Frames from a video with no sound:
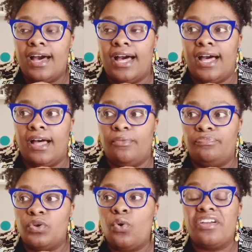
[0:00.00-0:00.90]

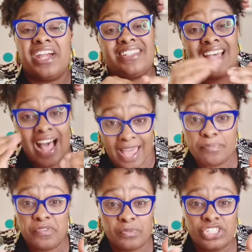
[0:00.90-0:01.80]
or a type
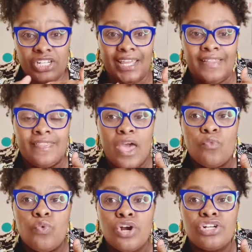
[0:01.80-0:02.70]
of machine
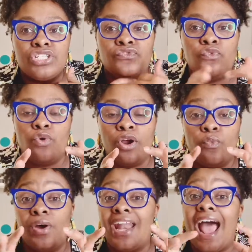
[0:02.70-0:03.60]
that works for
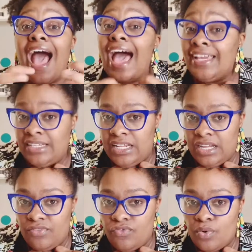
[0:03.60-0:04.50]
what I need
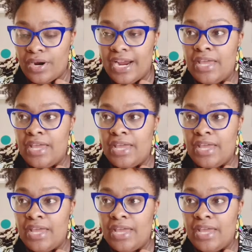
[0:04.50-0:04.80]
it for,